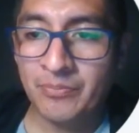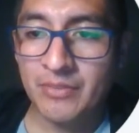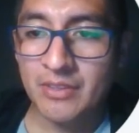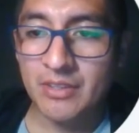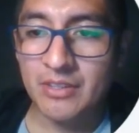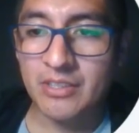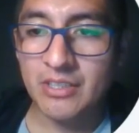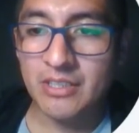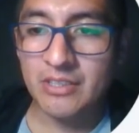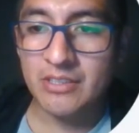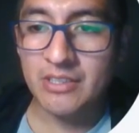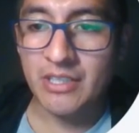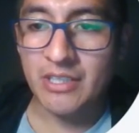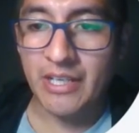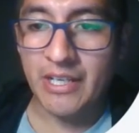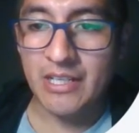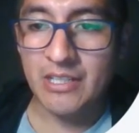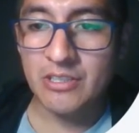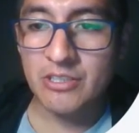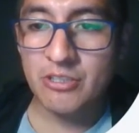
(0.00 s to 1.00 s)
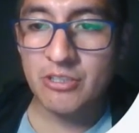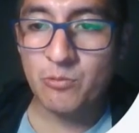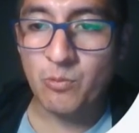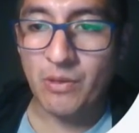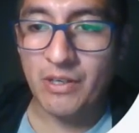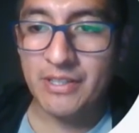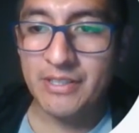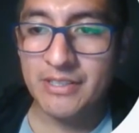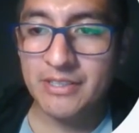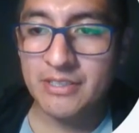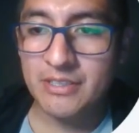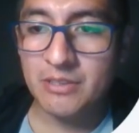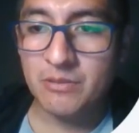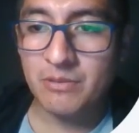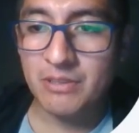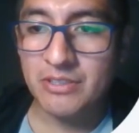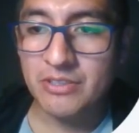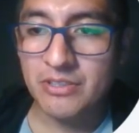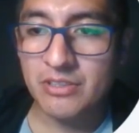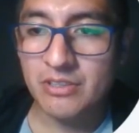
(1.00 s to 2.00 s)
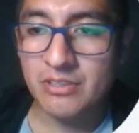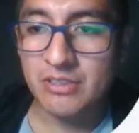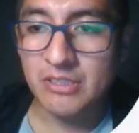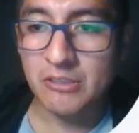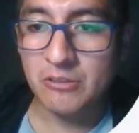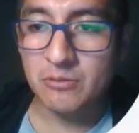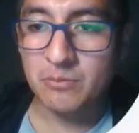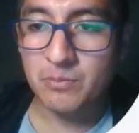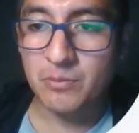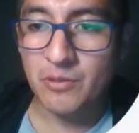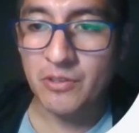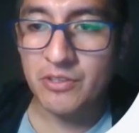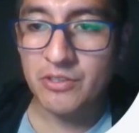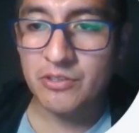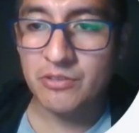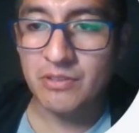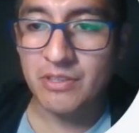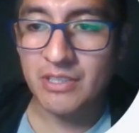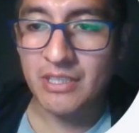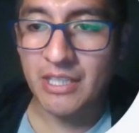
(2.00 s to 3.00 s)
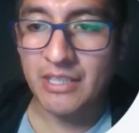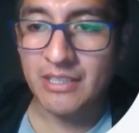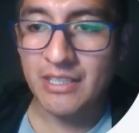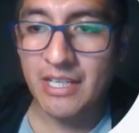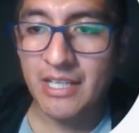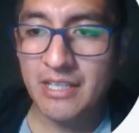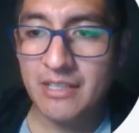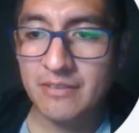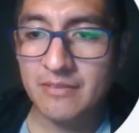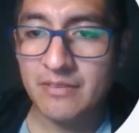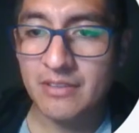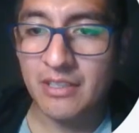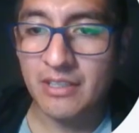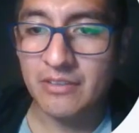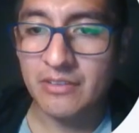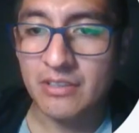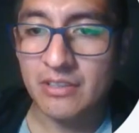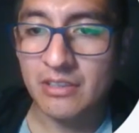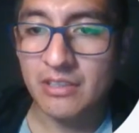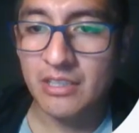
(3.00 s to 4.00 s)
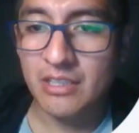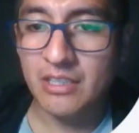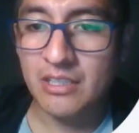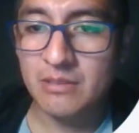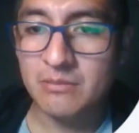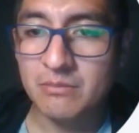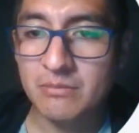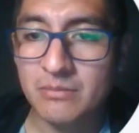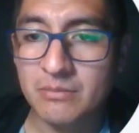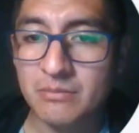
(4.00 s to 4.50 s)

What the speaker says: Then the air squared, it was 0.399, and the linear